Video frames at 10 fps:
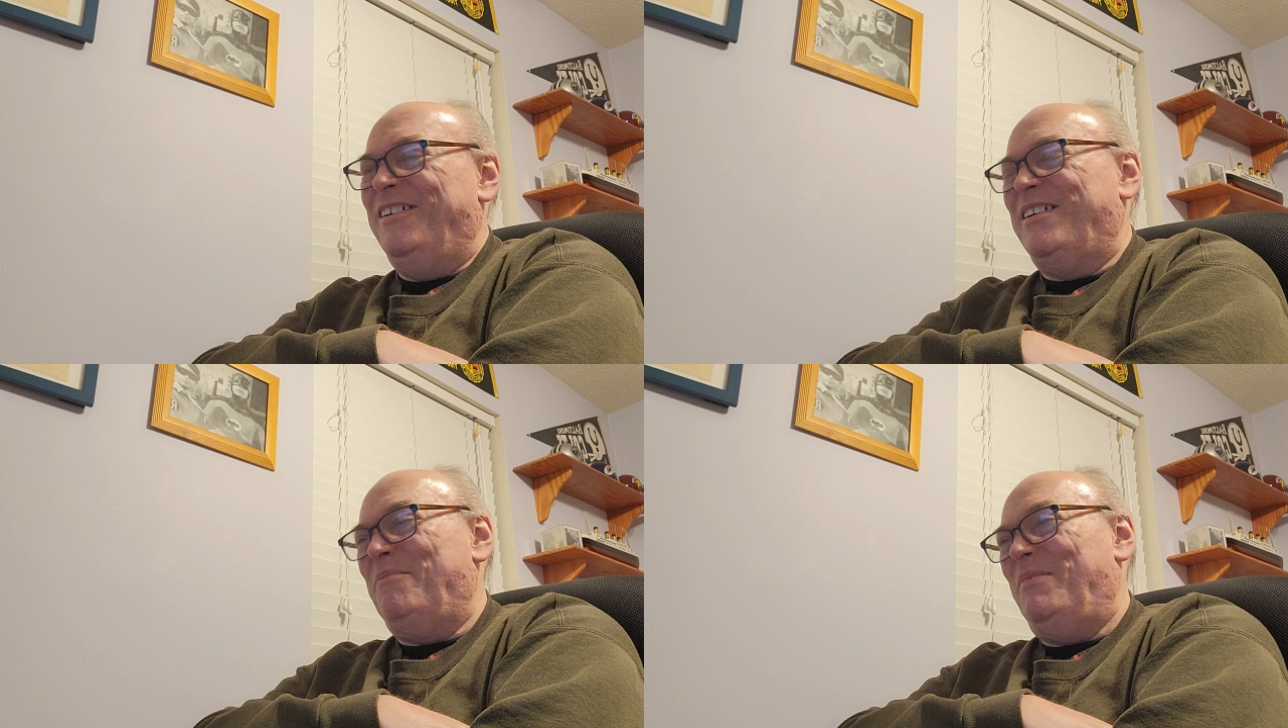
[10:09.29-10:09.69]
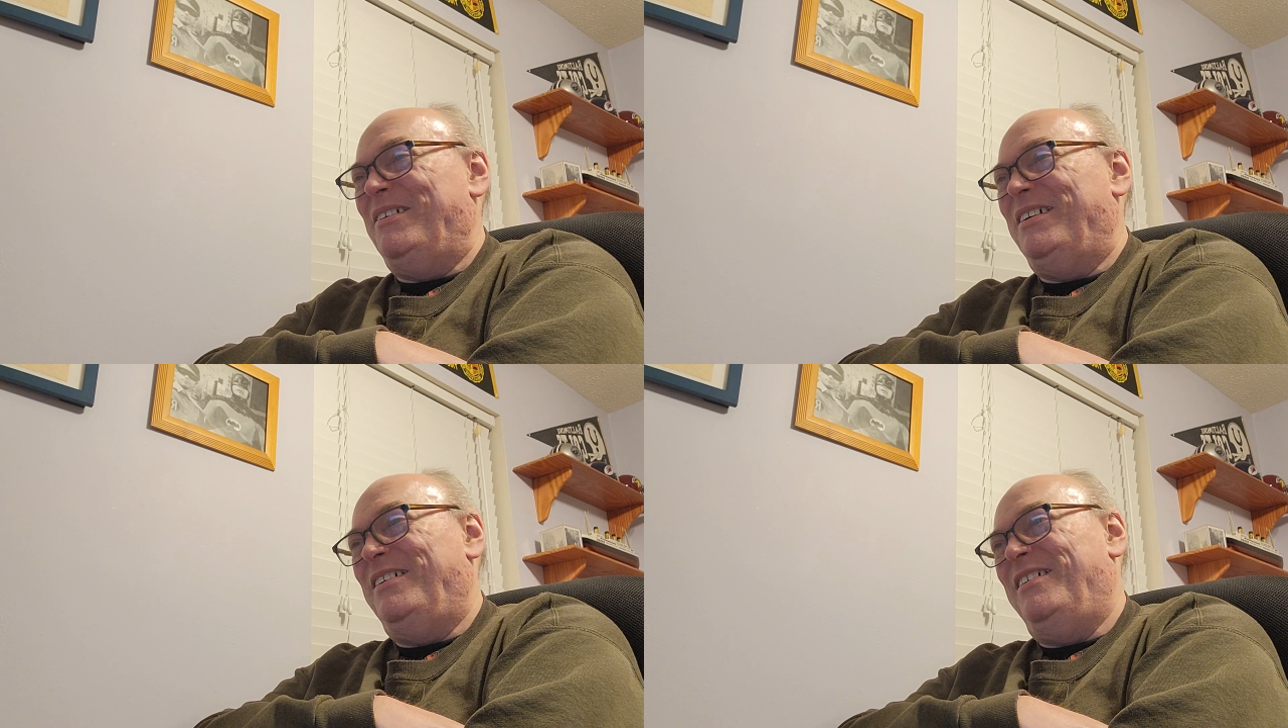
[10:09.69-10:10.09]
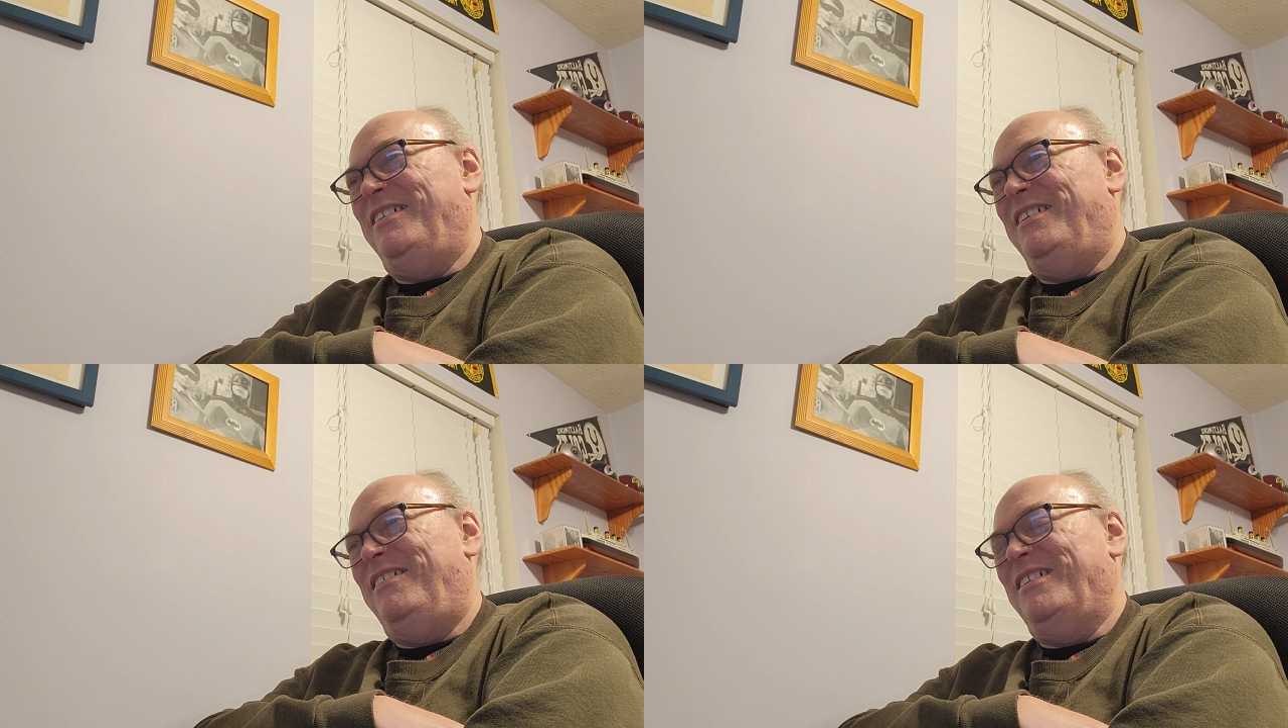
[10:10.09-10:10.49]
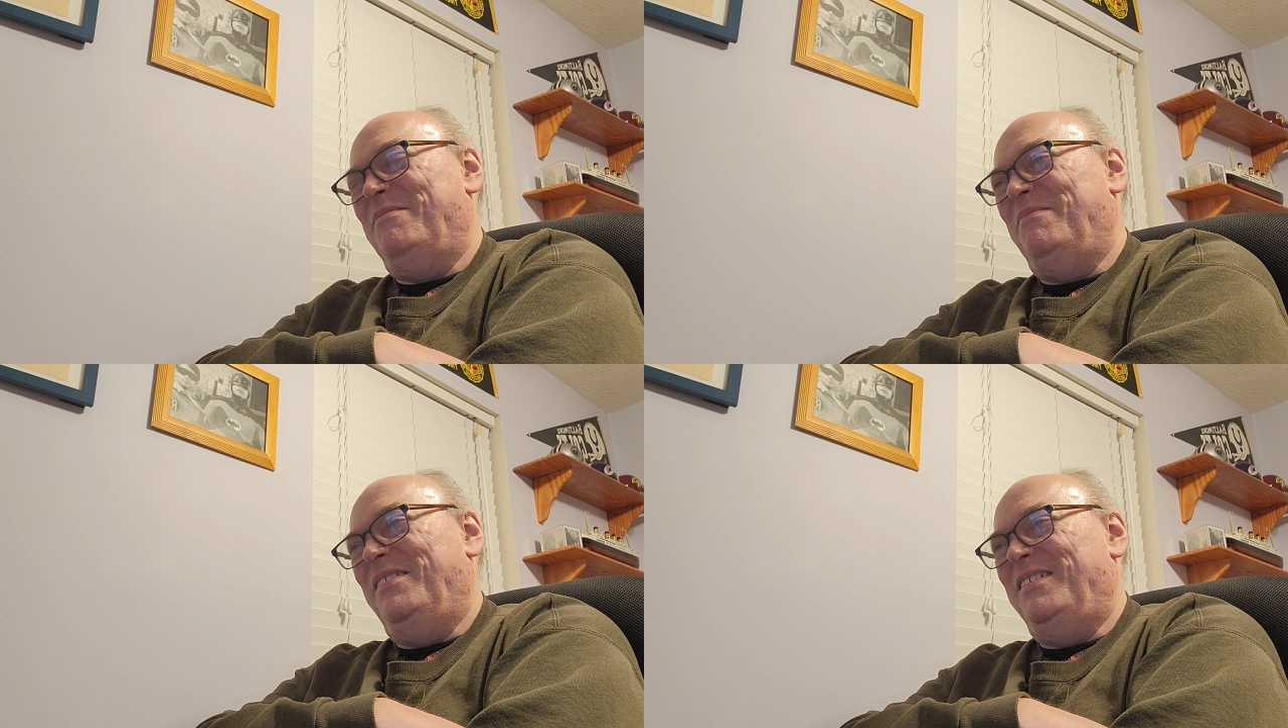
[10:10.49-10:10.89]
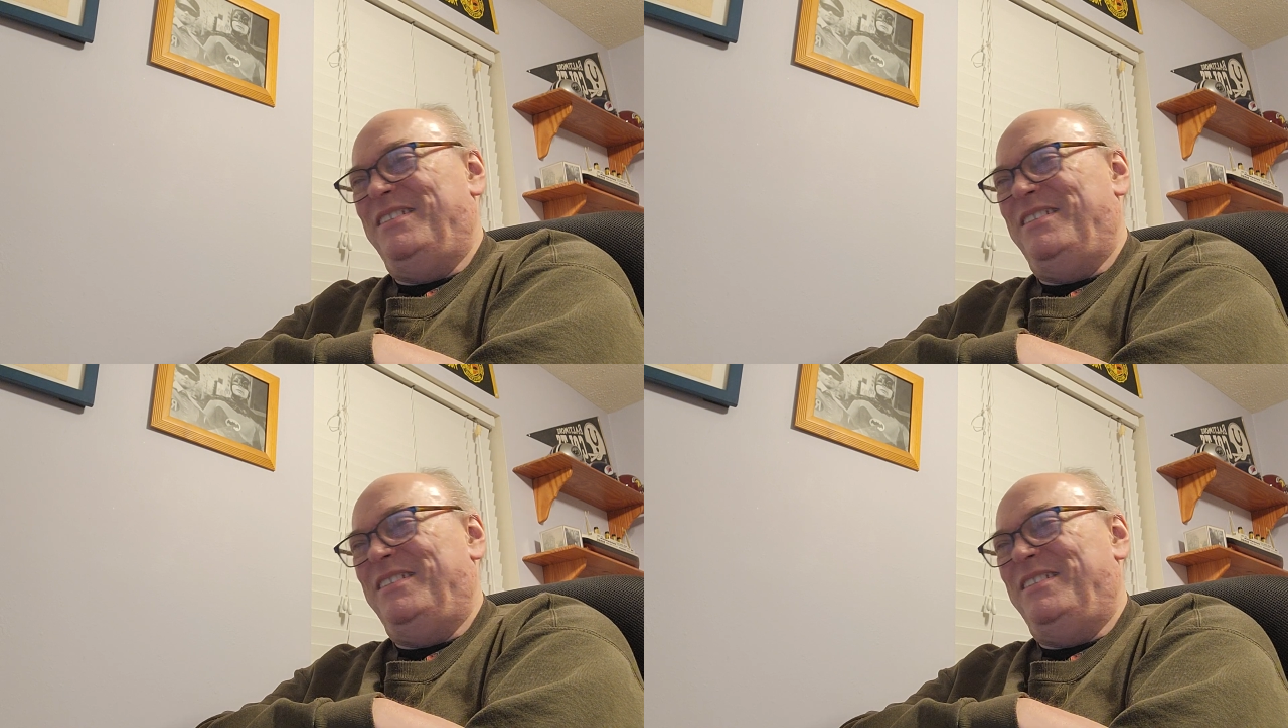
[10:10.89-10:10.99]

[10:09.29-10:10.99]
hung up on him.